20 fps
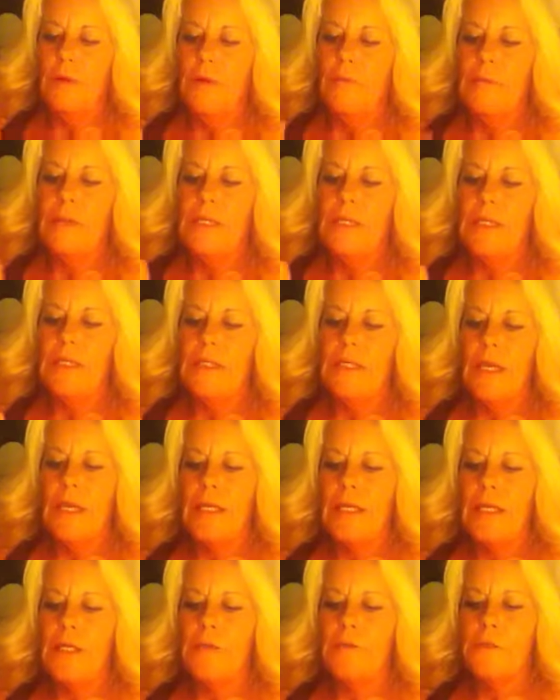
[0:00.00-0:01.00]
Immediately, I
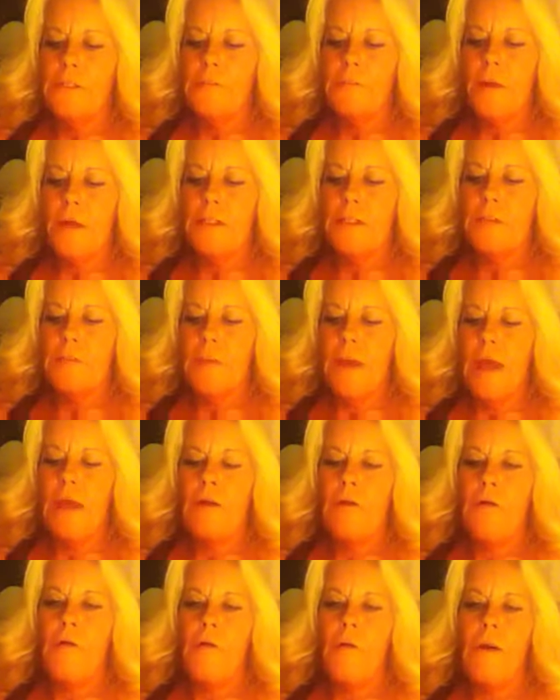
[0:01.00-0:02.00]
get a response back,
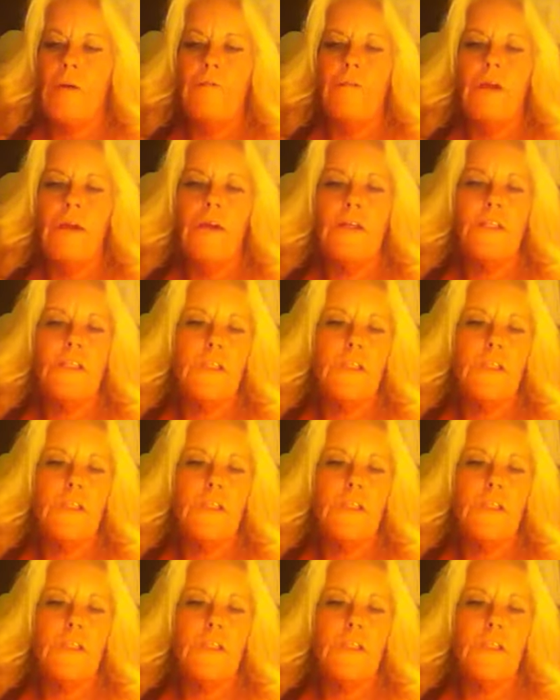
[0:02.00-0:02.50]
oh, I'm very